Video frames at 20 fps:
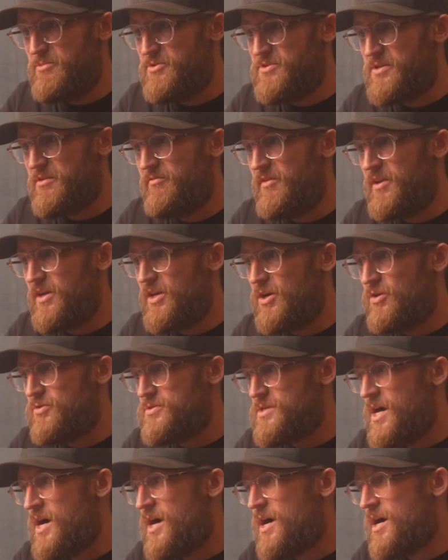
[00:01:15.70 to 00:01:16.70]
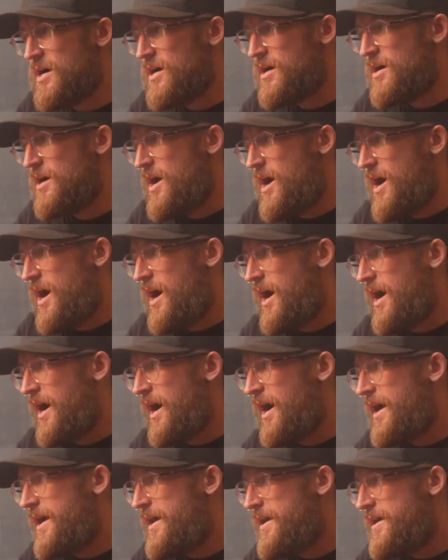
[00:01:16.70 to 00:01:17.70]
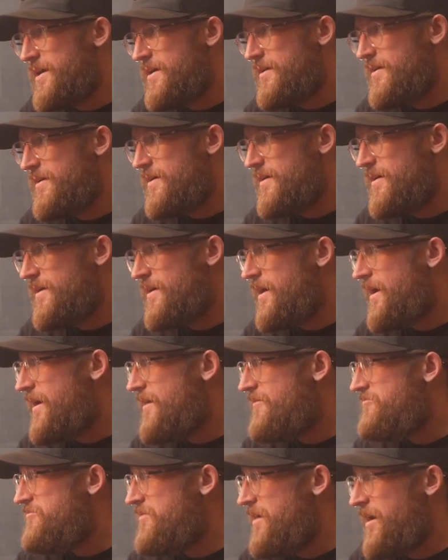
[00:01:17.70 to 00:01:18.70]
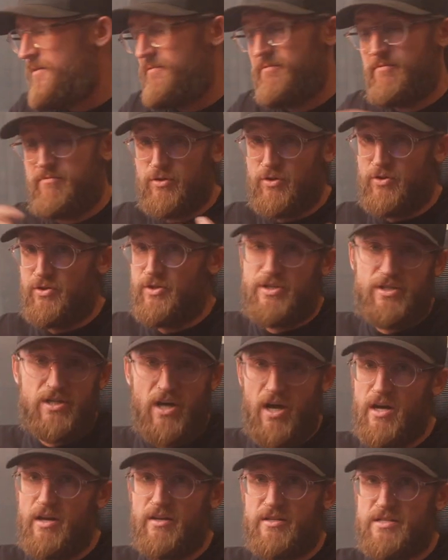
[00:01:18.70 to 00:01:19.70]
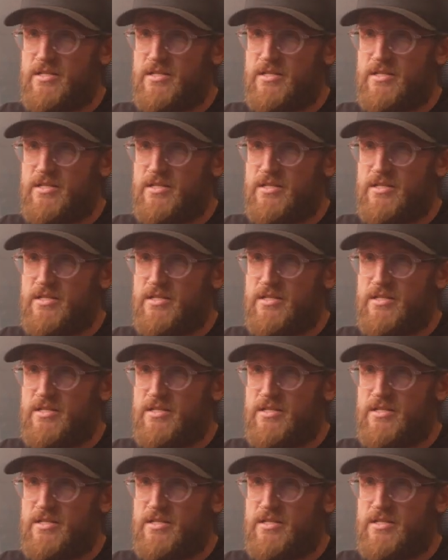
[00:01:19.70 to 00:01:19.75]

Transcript: music videos, I've learned a ton of